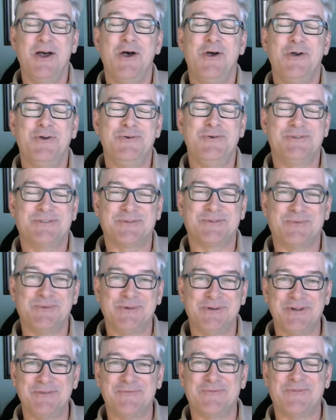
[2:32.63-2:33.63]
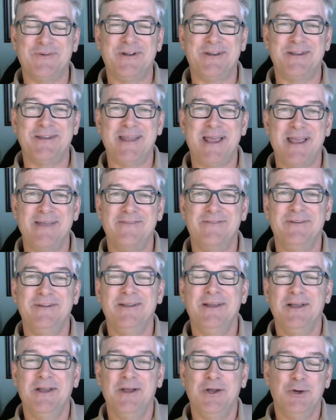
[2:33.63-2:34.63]
who's a real good friend of David,
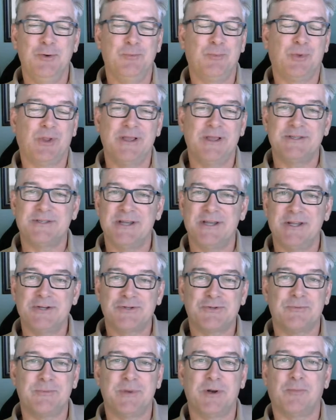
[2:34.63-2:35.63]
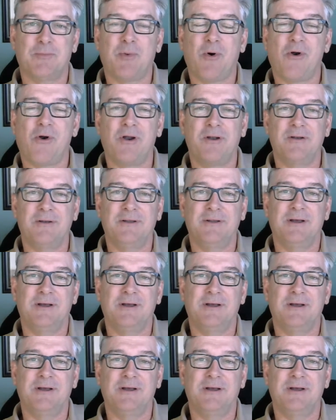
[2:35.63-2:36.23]
who plays an instrumental part